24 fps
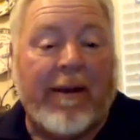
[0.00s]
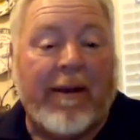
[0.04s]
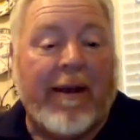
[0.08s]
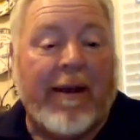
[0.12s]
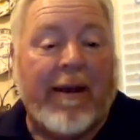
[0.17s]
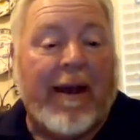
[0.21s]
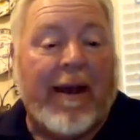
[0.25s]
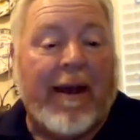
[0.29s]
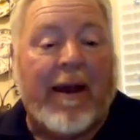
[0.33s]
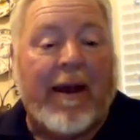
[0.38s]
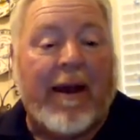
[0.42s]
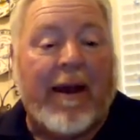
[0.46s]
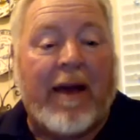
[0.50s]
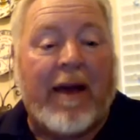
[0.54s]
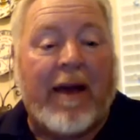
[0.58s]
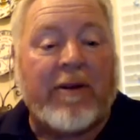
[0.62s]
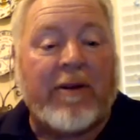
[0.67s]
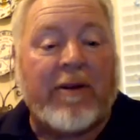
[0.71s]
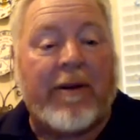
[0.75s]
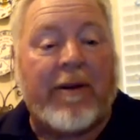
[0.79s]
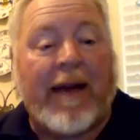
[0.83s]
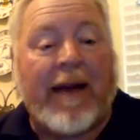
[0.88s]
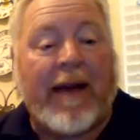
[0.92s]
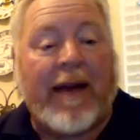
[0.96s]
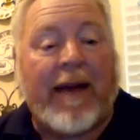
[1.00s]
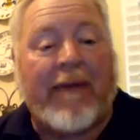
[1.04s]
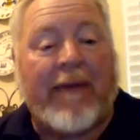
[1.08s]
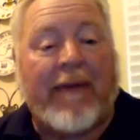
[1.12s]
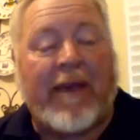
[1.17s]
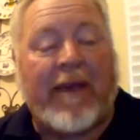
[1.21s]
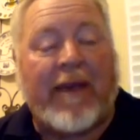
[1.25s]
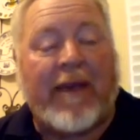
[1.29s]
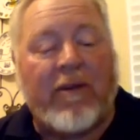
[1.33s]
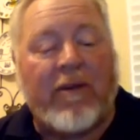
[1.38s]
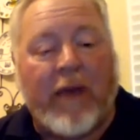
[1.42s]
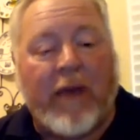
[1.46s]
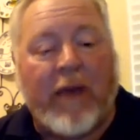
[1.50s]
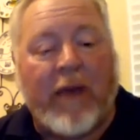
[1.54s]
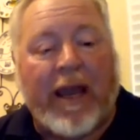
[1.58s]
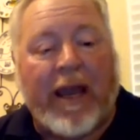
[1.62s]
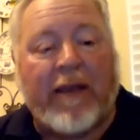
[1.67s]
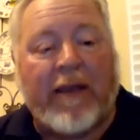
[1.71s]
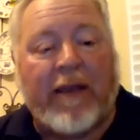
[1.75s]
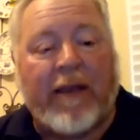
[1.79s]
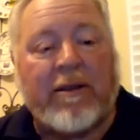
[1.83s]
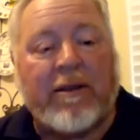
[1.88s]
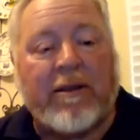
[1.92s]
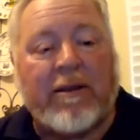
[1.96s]
And I'd rather have a
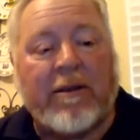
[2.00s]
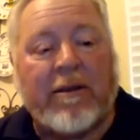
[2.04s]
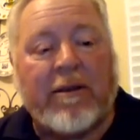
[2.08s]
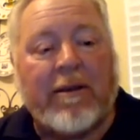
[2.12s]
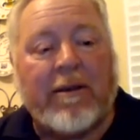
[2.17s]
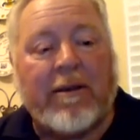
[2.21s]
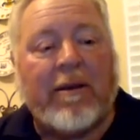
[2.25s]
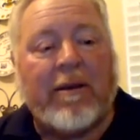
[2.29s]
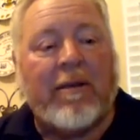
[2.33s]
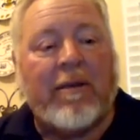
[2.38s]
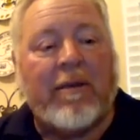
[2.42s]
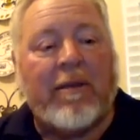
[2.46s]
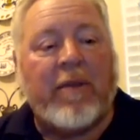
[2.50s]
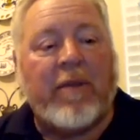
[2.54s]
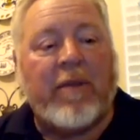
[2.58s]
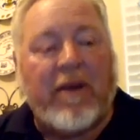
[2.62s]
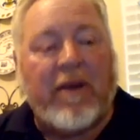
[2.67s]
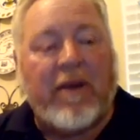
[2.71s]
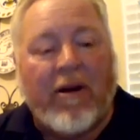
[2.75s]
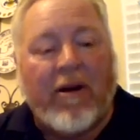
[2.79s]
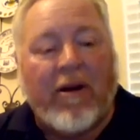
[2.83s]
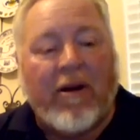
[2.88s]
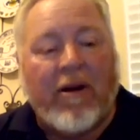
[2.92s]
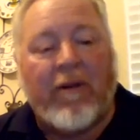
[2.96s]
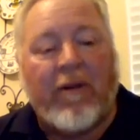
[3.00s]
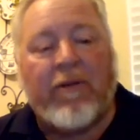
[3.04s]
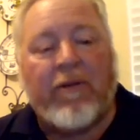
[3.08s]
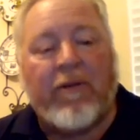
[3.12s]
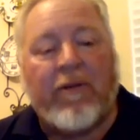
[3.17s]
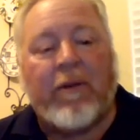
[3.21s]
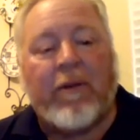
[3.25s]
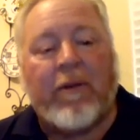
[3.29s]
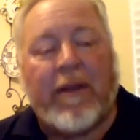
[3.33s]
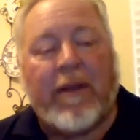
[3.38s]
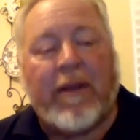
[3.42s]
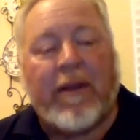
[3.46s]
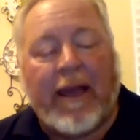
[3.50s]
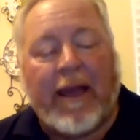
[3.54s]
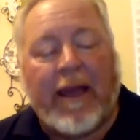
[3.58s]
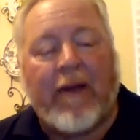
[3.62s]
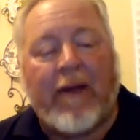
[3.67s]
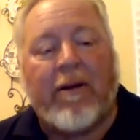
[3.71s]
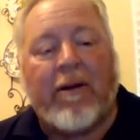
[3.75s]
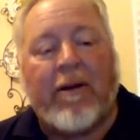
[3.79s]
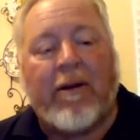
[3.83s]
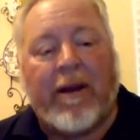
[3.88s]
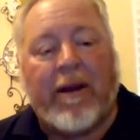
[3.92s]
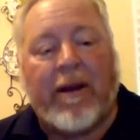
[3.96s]
Grange be known for what they
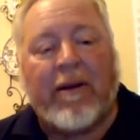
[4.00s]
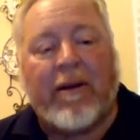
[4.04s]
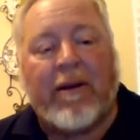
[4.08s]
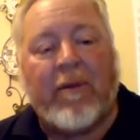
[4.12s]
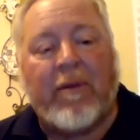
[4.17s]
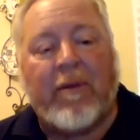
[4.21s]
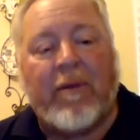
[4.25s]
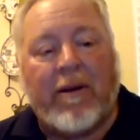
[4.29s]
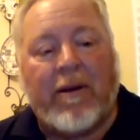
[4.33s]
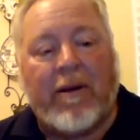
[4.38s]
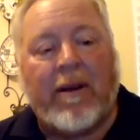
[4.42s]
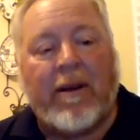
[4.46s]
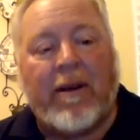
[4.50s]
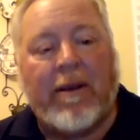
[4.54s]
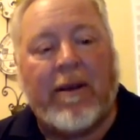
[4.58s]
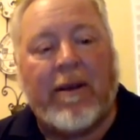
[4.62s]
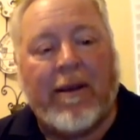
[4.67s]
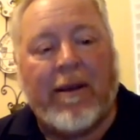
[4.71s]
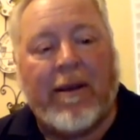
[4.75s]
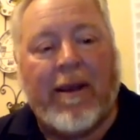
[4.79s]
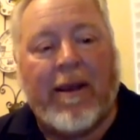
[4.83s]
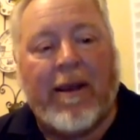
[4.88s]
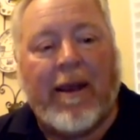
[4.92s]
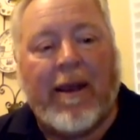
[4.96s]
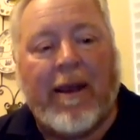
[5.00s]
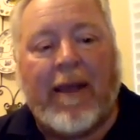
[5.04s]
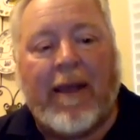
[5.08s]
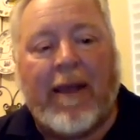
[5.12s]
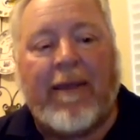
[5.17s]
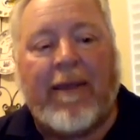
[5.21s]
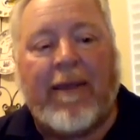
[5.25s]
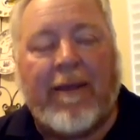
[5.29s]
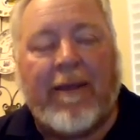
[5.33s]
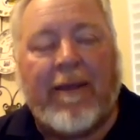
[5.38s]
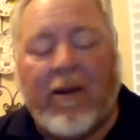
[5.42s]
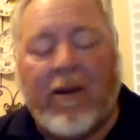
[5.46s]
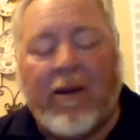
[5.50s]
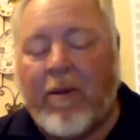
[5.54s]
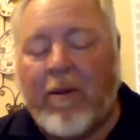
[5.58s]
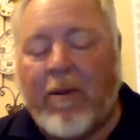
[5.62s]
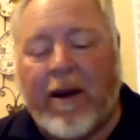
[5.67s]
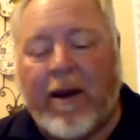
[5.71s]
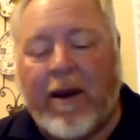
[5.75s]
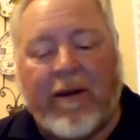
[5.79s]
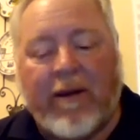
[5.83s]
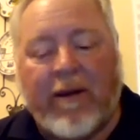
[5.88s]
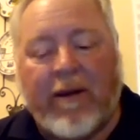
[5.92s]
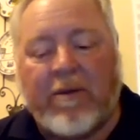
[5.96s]
are in their community. And
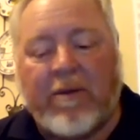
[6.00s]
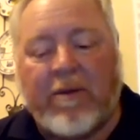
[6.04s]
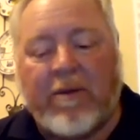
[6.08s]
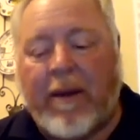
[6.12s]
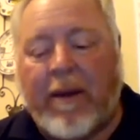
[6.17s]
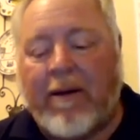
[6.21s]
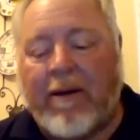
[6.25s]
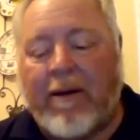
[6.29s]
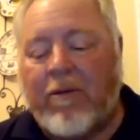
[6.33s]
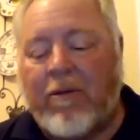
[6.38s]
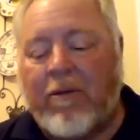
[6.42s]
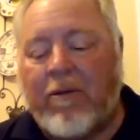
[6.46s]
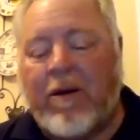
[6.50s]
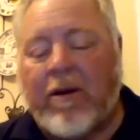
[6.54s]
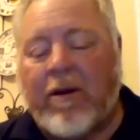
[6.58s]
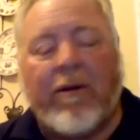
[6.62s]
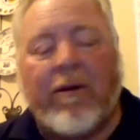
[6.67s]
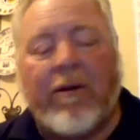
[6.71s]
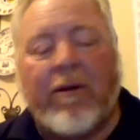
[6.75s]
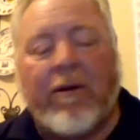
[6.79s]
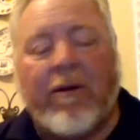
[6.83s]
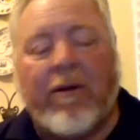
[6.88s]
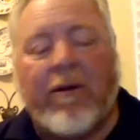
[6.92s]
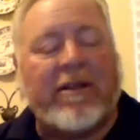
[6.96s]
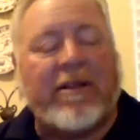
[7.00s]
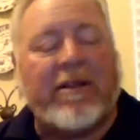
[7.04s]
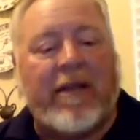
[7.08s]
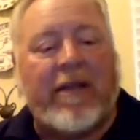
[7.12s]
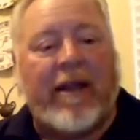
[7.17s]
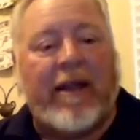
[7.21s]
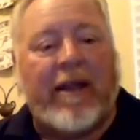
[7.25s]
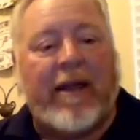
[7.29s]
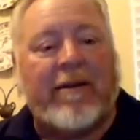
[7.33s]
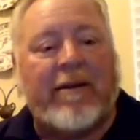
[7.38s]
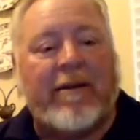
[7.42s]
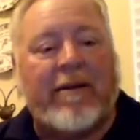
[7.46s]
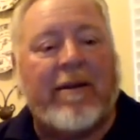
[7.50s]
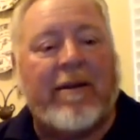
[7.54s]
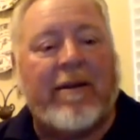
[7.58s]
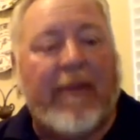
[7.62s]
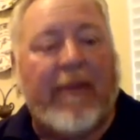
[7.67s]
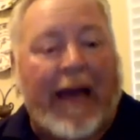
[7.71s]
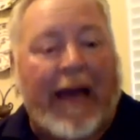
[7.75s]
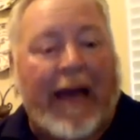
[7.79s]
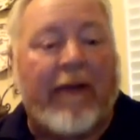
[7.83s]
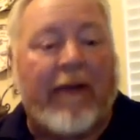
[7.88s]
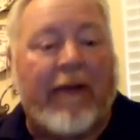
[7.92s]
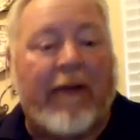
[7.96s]
nobody knows better what a Grange needs than
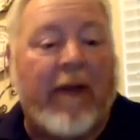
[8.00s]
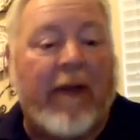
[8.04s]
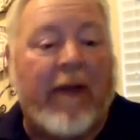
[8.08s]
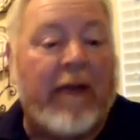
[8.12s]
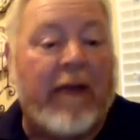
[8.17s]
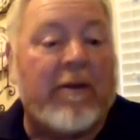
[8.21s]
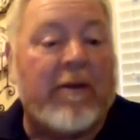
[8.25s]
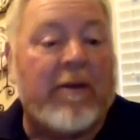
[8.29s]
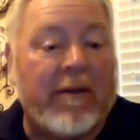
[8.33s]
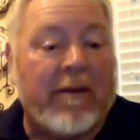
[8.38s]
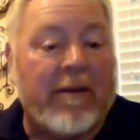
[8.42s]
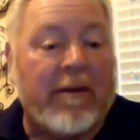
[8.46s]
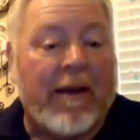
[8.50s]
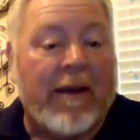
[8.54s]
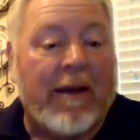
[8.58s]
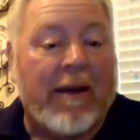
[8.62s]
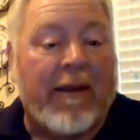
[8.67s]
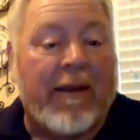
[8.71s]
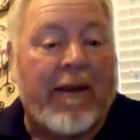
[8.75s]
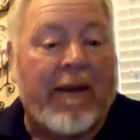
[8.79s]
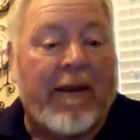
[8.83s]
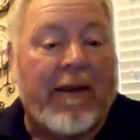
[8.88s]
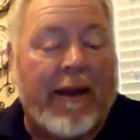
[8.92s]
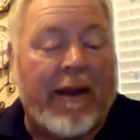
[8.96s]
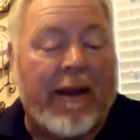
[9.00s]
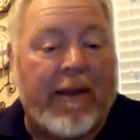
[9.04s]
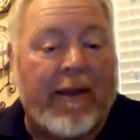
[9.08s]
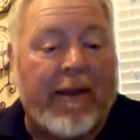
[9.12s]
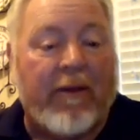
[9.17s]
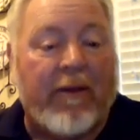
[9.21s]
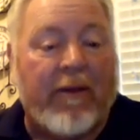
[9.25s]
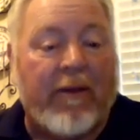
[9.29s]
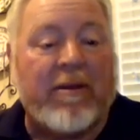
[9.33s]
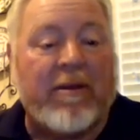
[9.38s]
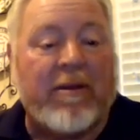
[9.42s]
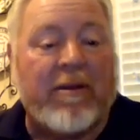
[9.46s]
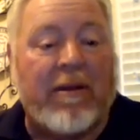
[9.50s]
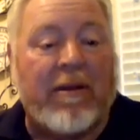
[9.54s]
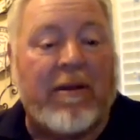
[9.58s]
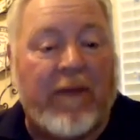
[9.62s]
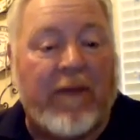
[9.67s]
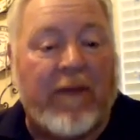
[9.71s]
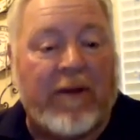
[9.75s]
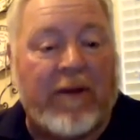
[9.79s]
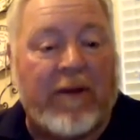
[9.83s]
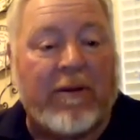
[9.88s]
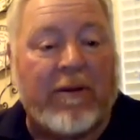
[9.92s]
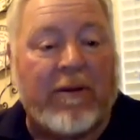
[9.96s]
that Grange and those
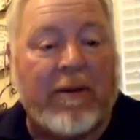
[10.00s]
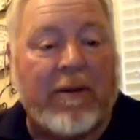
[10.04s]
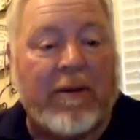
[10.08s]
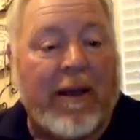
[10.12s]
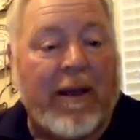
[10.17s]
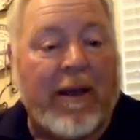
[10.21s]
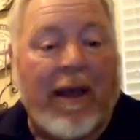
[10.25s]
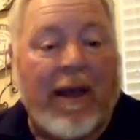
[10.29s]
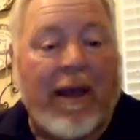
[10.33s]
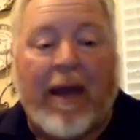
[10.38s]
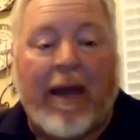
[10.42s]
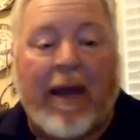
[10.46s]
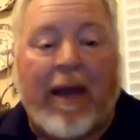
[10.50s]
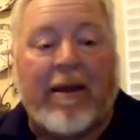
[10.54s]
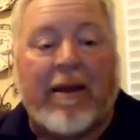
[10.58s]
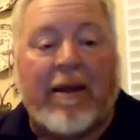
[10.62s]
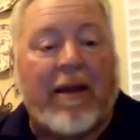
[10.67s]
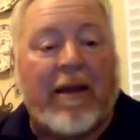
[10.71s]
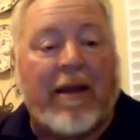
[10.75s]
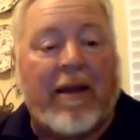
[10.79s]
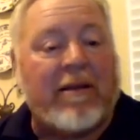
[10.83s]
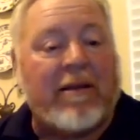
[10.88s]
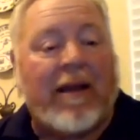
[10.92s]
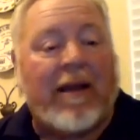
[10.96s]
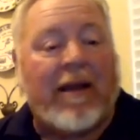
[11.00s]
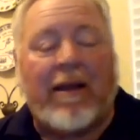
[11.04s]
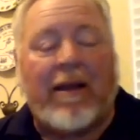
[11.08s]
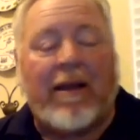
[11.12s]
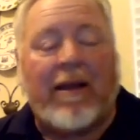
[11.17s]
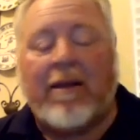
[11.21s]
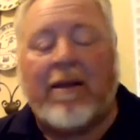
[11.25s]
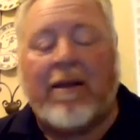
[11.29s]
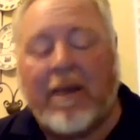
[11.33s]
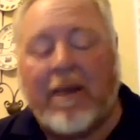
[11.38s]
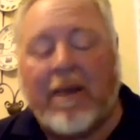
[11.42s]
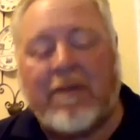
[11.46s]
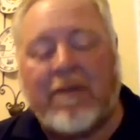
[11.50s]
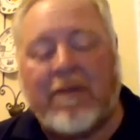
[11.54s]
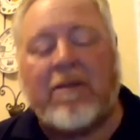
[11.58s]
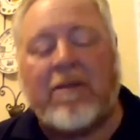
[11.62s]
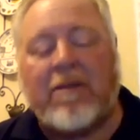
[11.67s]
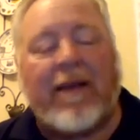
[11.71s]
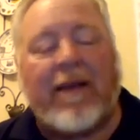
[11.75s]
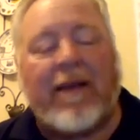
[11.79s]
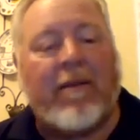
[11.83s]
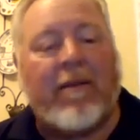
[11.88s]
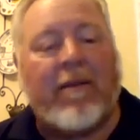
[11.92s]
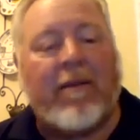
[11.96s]
individuals. And it doesn't just
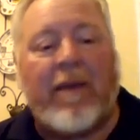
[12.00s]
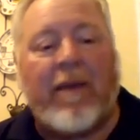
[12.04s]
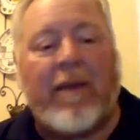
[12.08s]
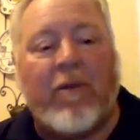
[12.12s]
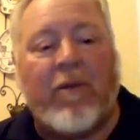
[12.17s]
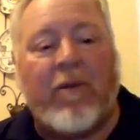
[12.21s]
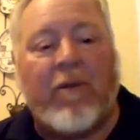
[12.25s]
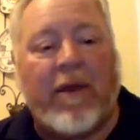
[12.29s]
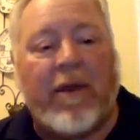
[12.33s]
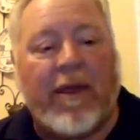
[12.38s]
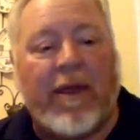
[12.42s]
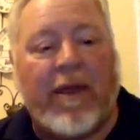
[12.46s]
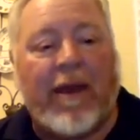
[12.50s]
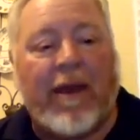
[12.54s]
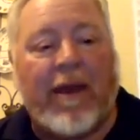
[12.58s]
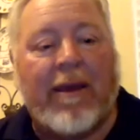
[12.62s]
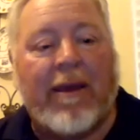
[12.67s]
have to be one thing.